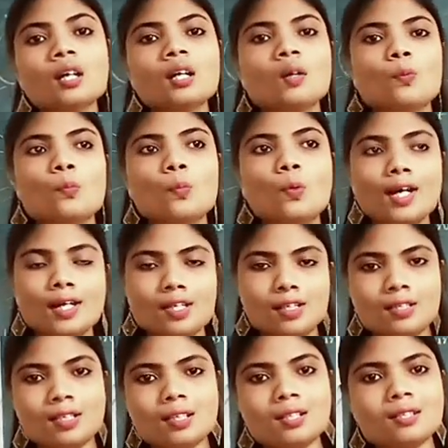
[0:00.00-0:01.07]
why it
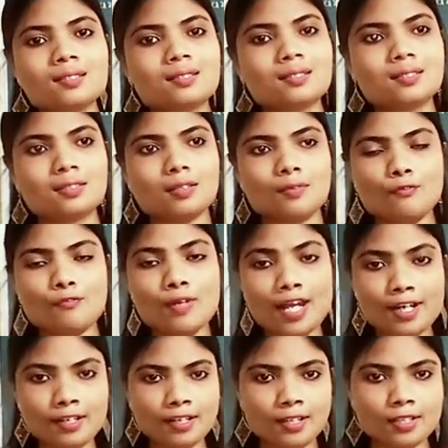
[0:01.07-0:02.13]
is
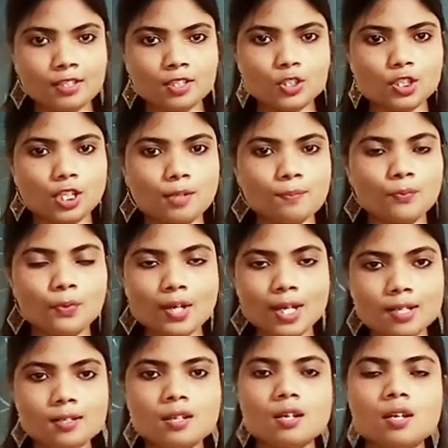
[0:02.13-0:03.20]
flattened in shape, right?
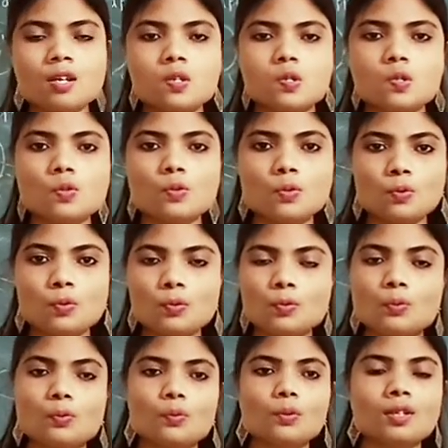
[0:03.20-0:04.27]
So
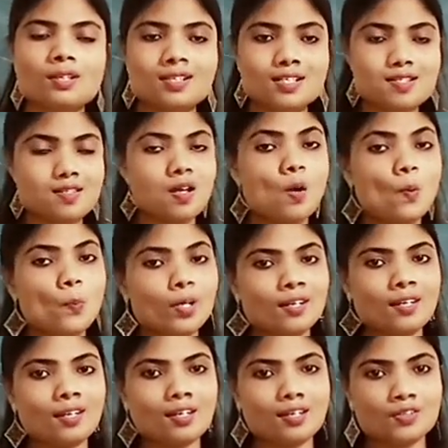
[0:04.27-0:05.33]
it is a very
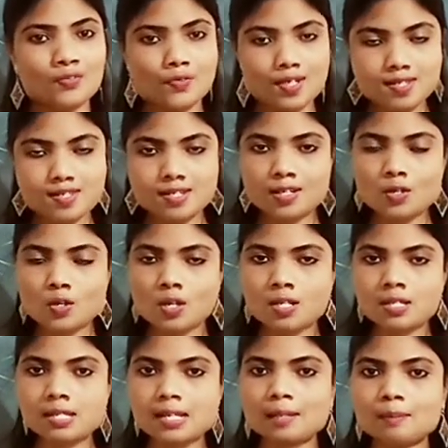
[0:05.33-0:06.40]
interesting
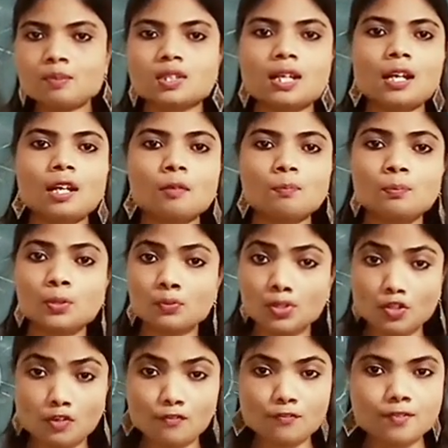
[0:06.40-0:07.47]
concept and beauty of
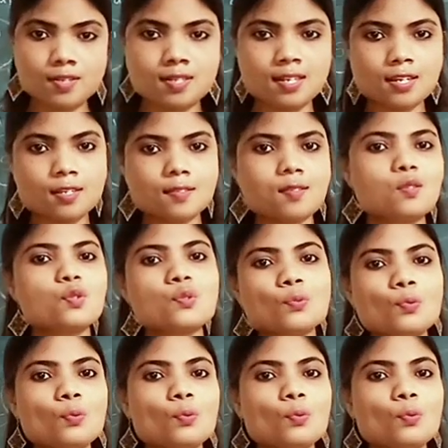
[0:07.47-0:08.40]
physics to